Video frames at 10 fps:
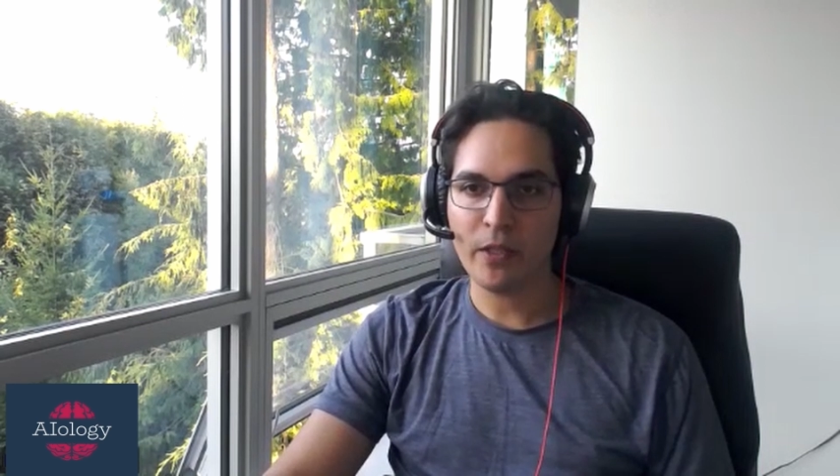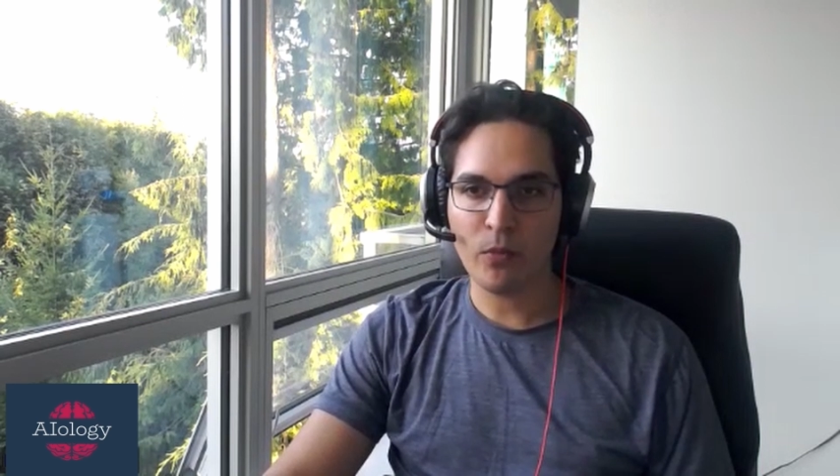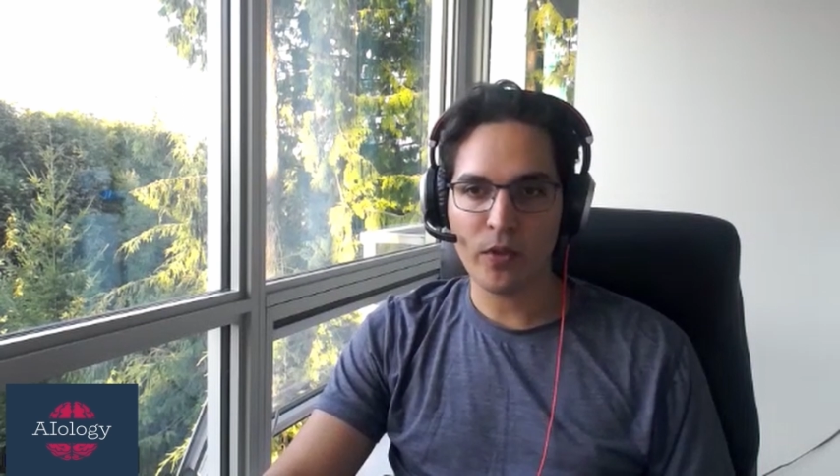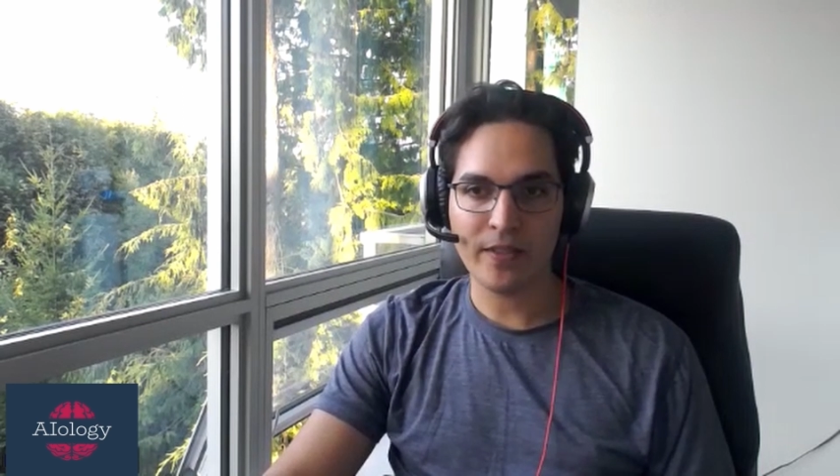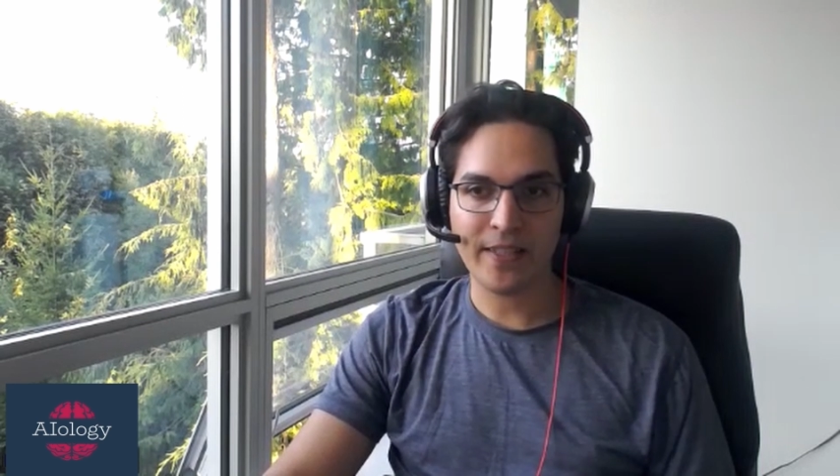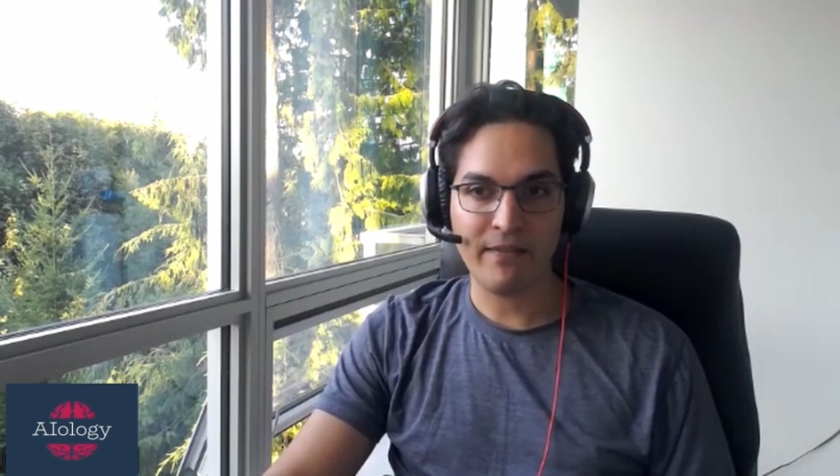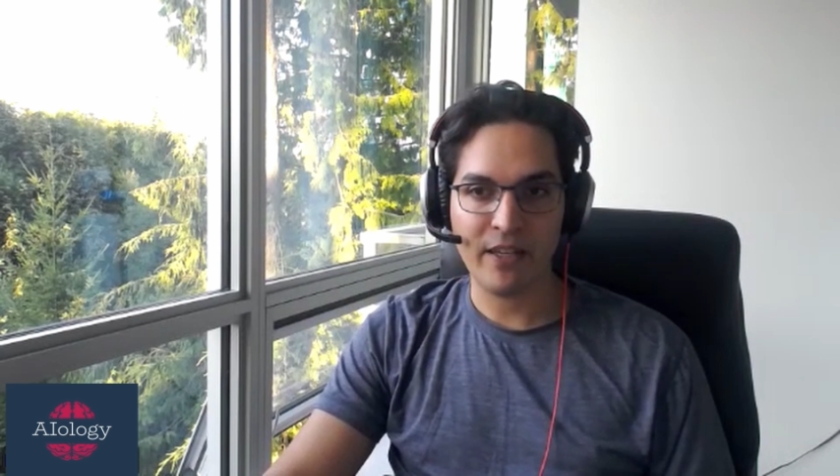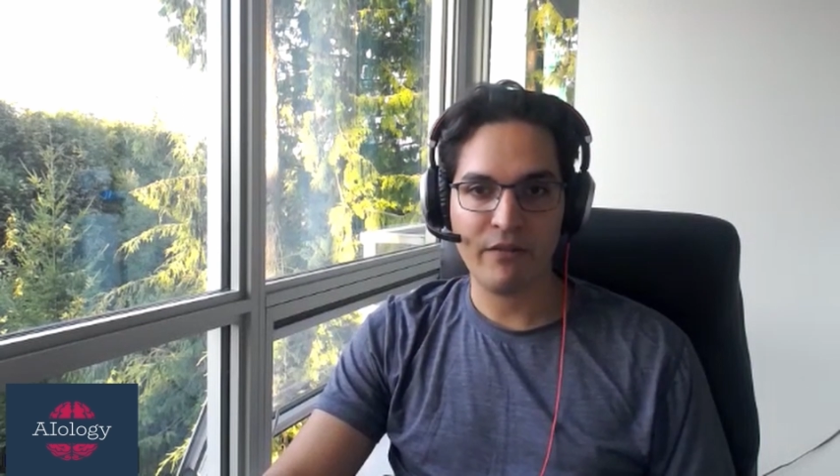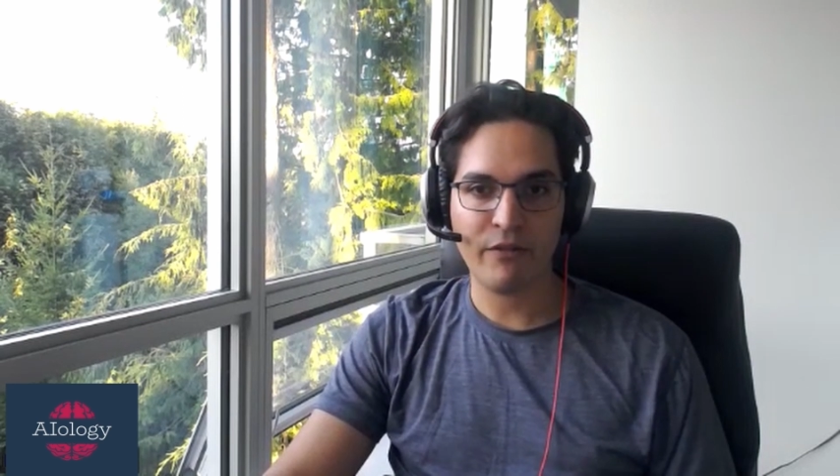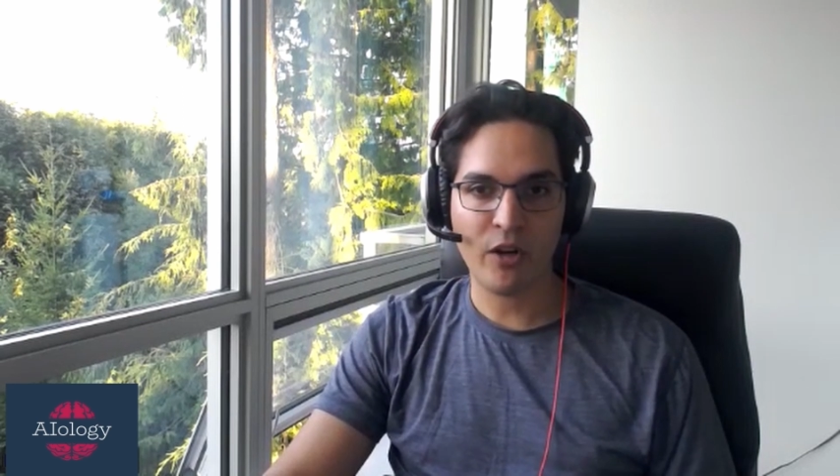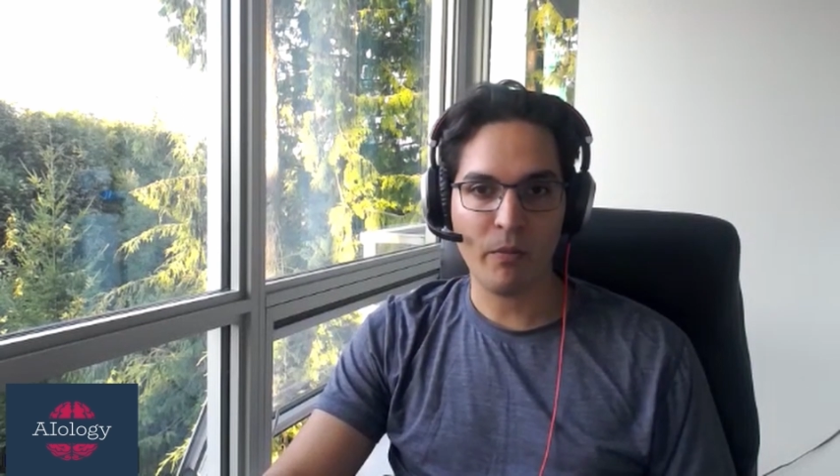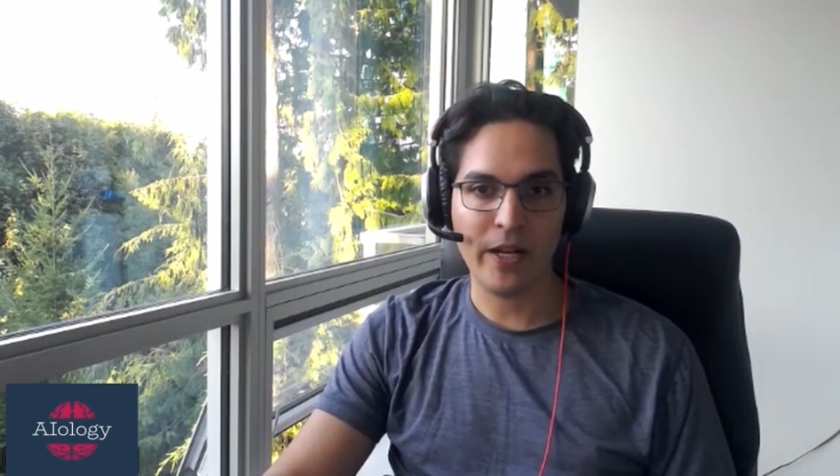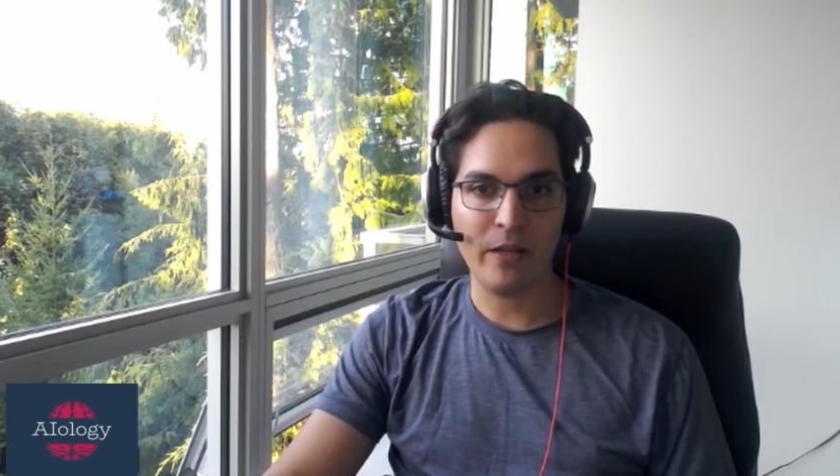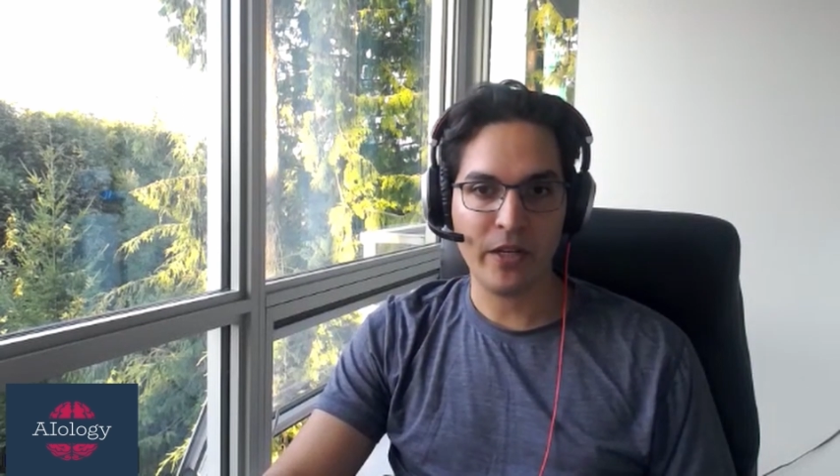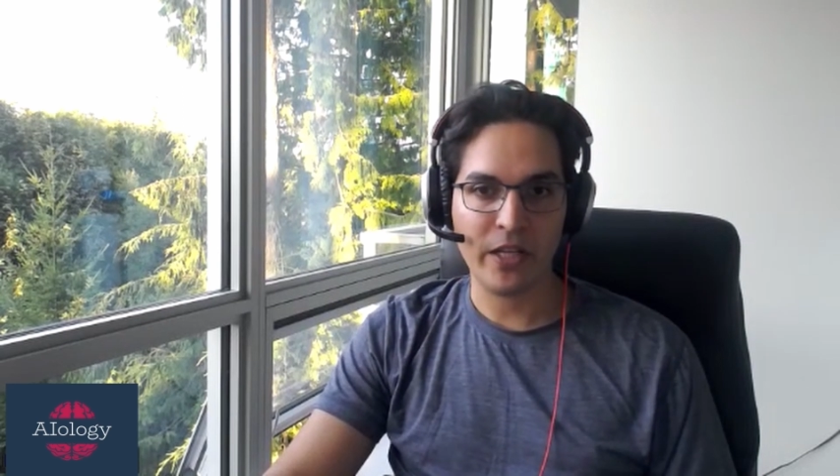models away from
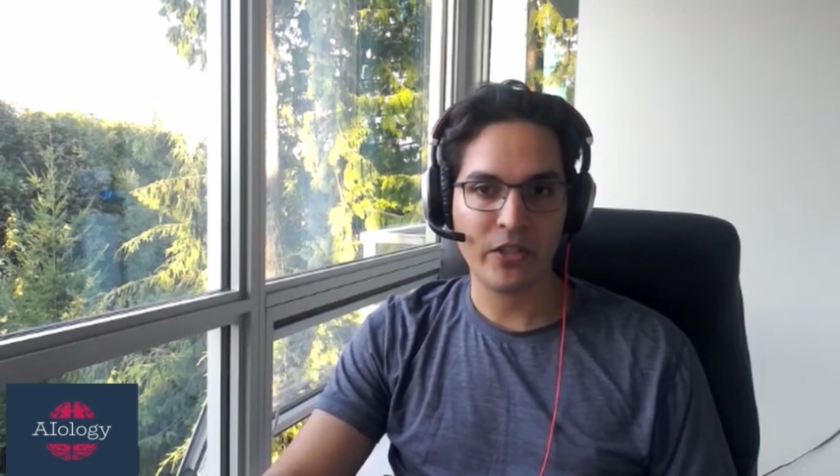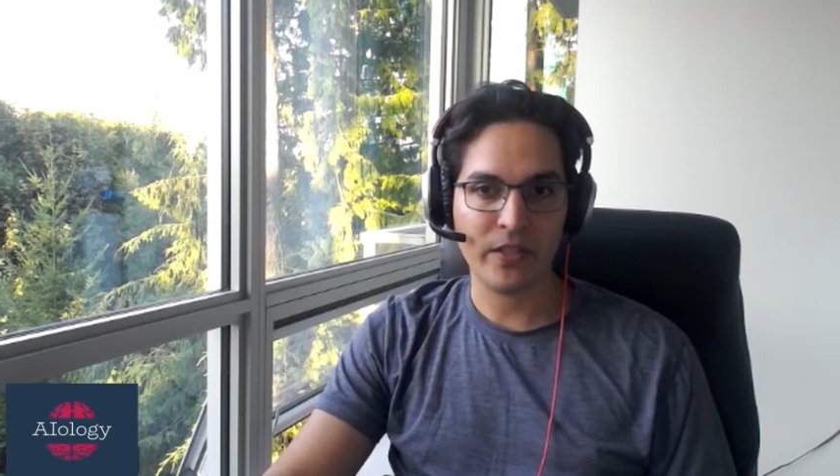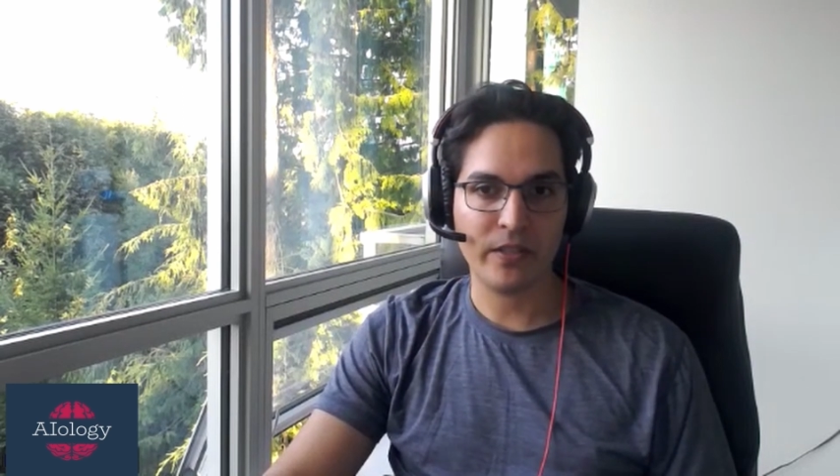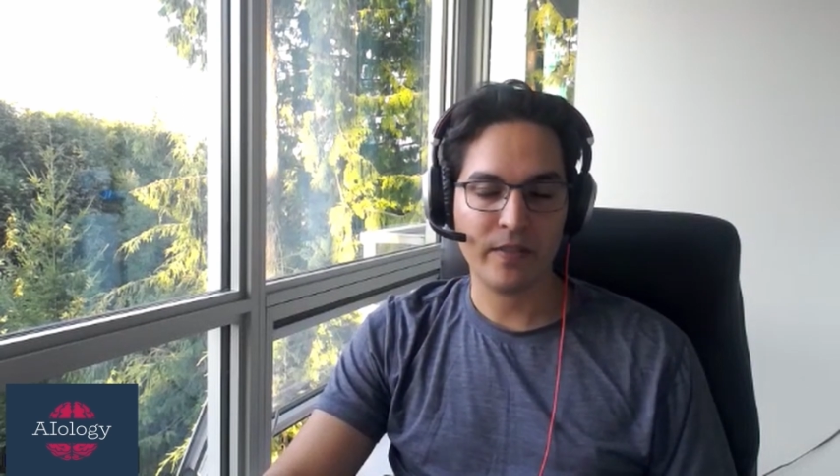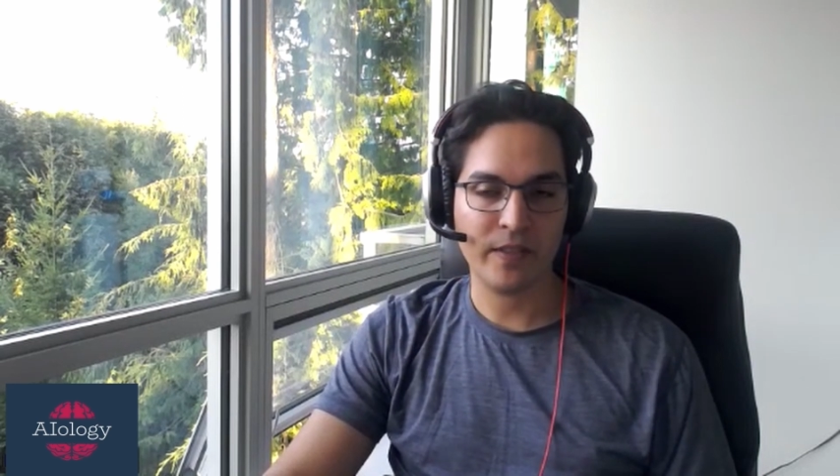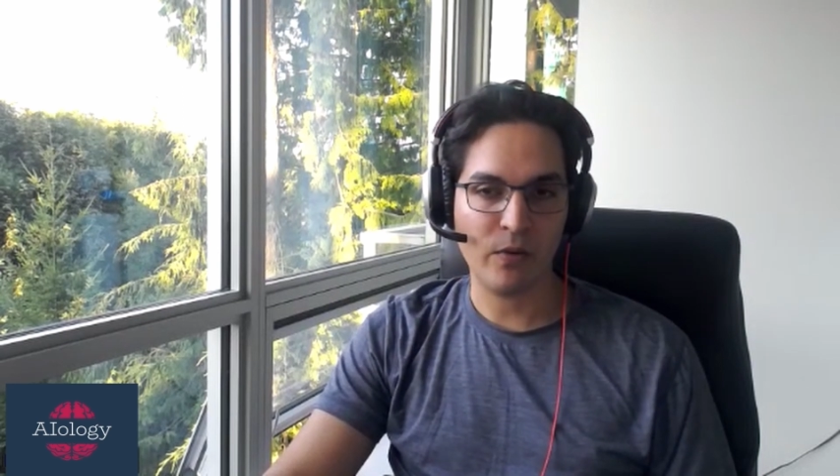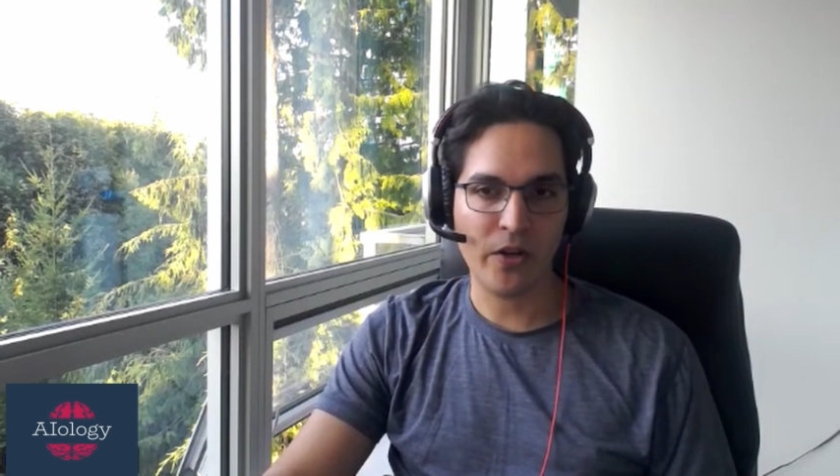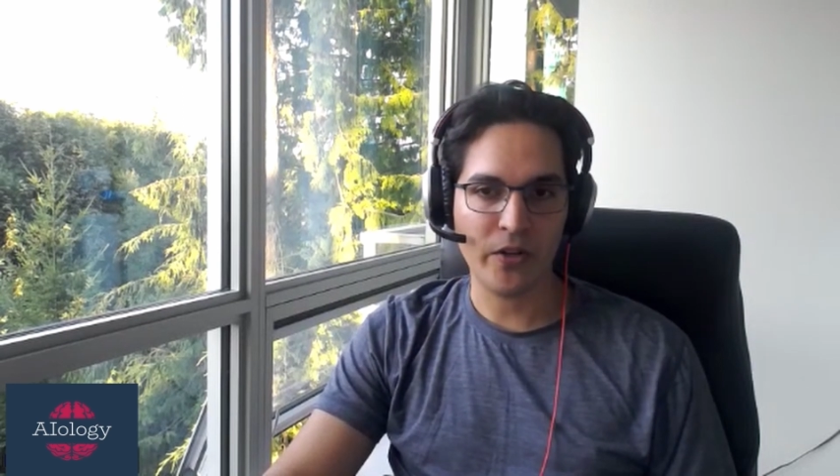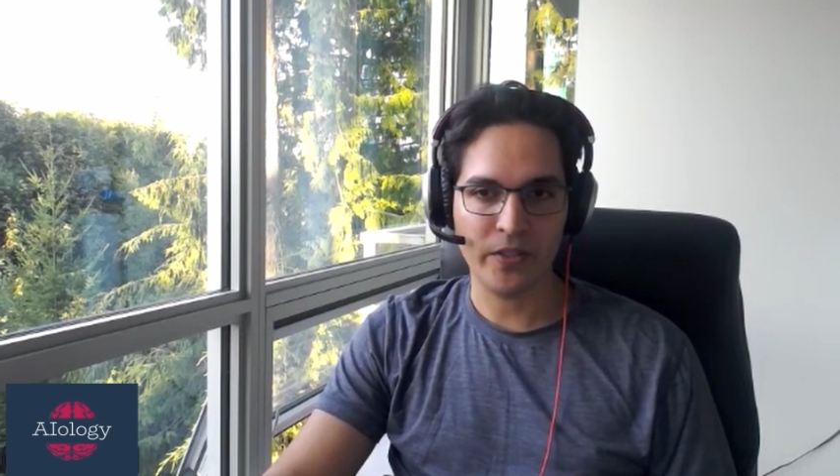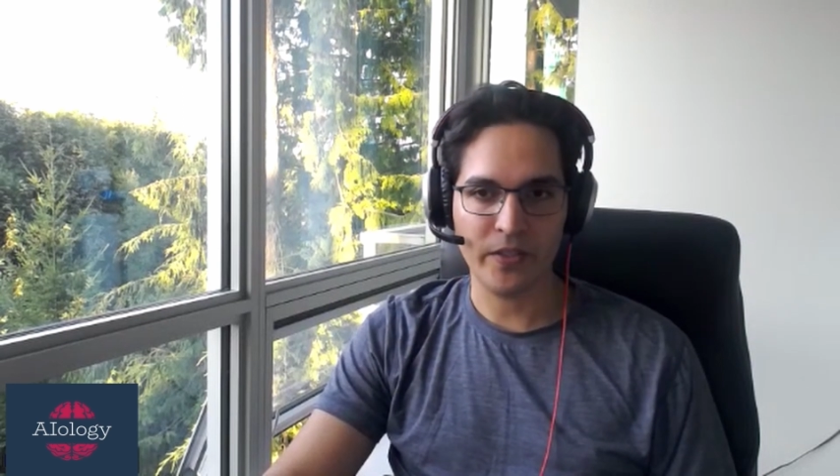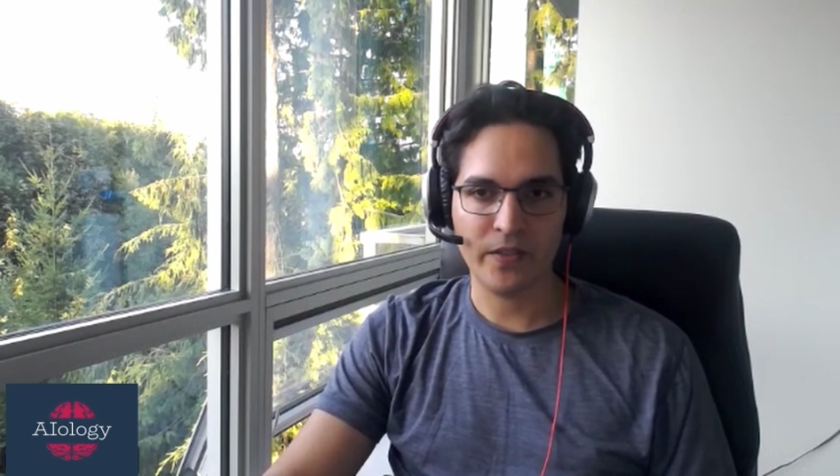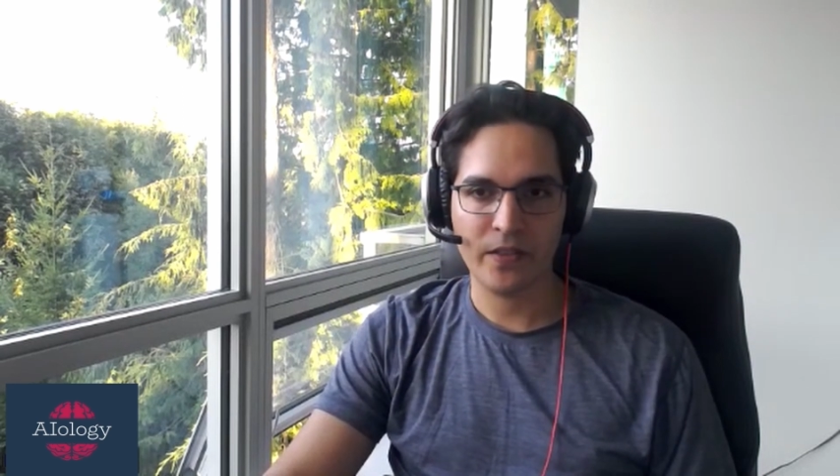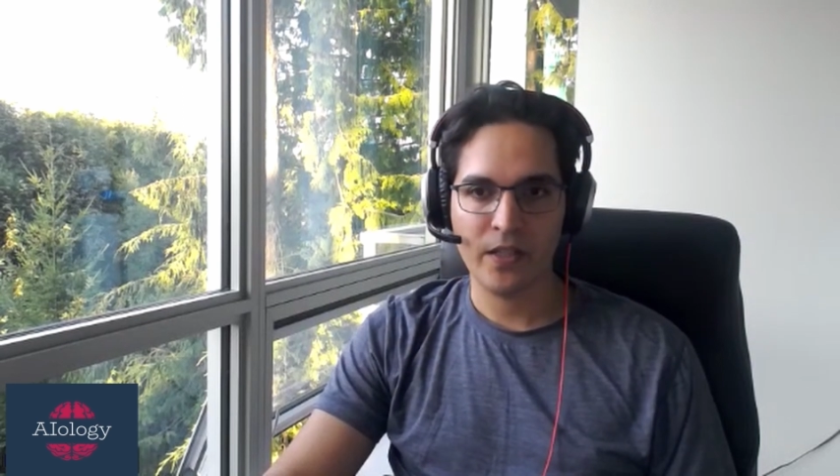elimination singularities.